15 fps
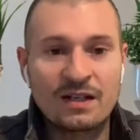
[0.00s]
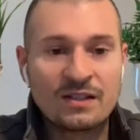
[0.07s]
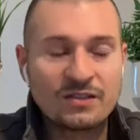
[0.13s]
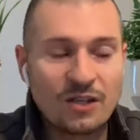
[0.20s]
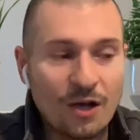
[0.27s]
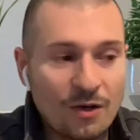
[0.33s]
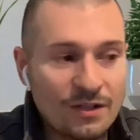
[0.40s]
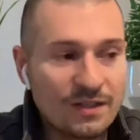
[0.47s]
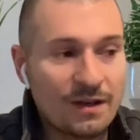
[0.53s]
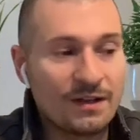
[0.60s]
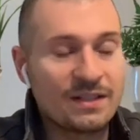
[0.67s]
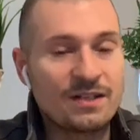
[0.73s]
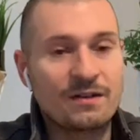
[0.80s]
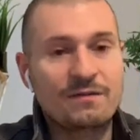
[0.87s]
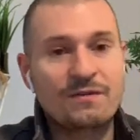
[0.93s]
So to
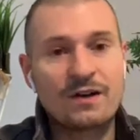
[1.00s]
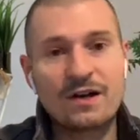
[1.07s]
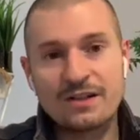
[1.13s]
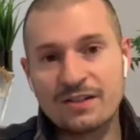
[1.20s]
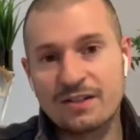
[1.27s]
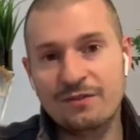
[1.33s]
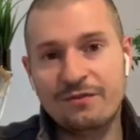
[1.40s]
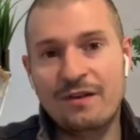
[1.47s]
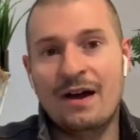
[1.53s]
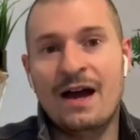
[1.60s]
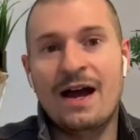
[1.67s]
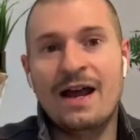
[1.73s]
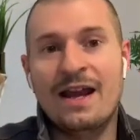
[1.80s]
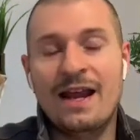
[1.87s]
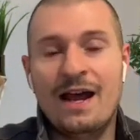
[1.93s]

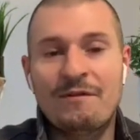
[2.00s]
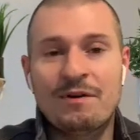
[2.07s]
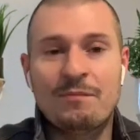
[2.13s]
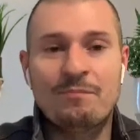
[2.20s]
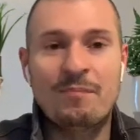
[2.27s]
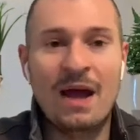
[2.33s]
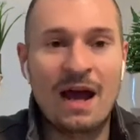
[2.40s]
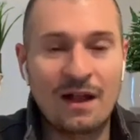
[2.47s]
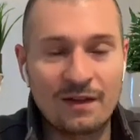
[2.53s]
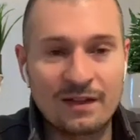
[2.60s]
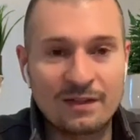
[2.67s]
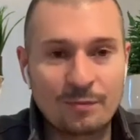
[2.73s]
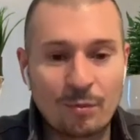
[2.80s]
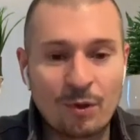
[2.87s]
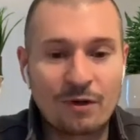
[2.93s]
diversify and have a
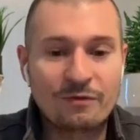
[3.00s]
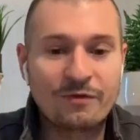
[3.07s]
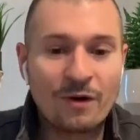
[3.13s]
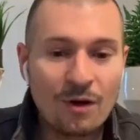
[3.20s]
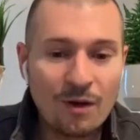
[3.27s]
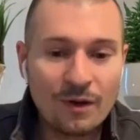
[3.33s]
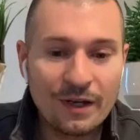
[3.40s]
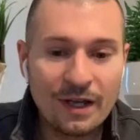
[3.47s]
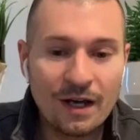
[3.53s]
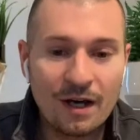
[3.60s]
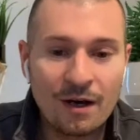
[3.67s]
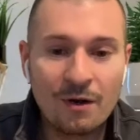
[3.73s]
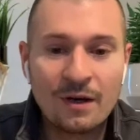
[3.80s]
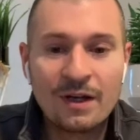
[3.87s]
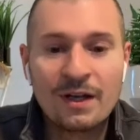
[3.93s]
balanced
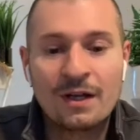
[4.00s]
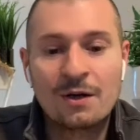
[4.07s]
portfolio,